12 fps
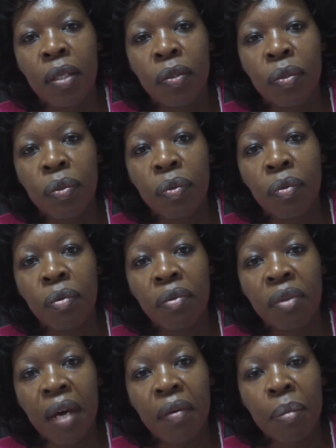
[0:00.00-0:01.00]
to
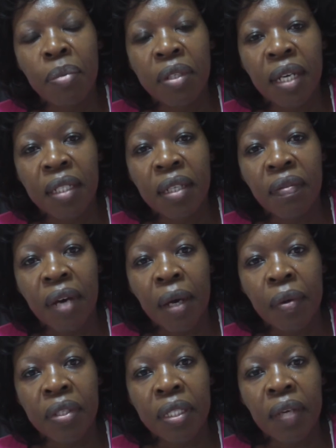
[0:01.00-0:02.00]
their reproductive
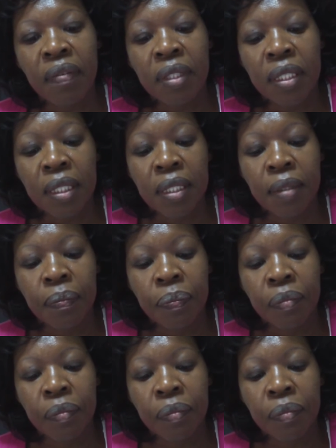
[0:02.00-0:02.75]
health services.